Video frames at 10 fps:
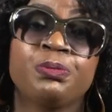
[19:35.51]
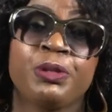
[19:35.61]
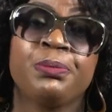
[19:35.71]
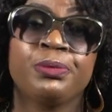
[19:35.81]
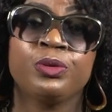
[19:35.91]

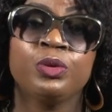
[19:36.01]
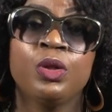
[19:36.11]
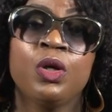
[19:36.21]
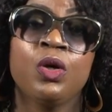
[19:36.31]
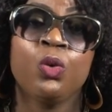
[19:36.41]
people
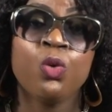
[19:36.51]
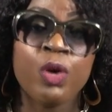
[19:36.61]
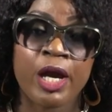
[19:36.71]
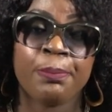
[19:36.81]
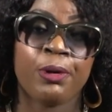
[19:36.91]
who
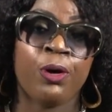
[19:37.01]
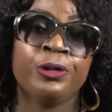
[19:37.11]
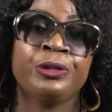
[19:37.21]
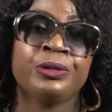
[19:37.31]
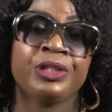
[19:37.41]
help
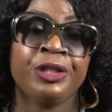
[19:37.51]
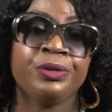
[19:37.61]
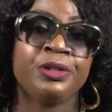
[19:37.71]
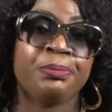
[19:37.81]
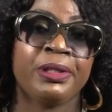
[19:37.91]
others and
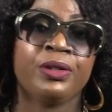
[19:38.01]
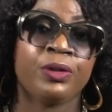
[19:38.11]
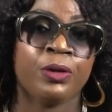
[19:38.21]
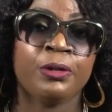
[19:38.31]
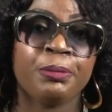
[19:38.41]
you depend on
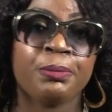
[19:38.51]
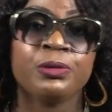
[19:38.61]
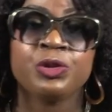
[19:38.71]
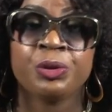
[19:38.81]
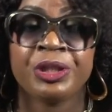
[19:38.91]
other
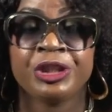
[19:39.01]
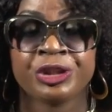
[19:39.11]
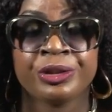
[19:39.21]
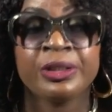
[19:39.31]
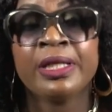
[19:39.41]
people's
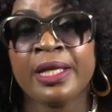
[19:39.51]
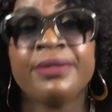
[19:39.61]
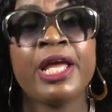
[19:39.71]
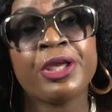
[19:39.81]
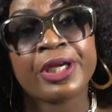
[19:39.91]
donation,
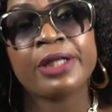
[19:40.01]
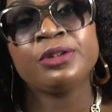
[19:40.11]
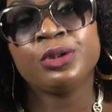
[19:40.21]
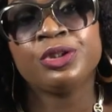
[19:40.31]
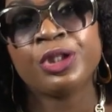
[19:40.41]
then you can
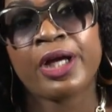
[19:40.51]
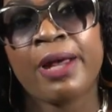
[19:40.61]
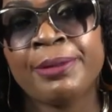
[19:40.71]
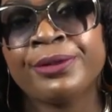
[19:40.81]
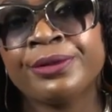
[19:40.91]
use your
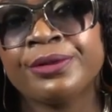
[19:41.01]
camera.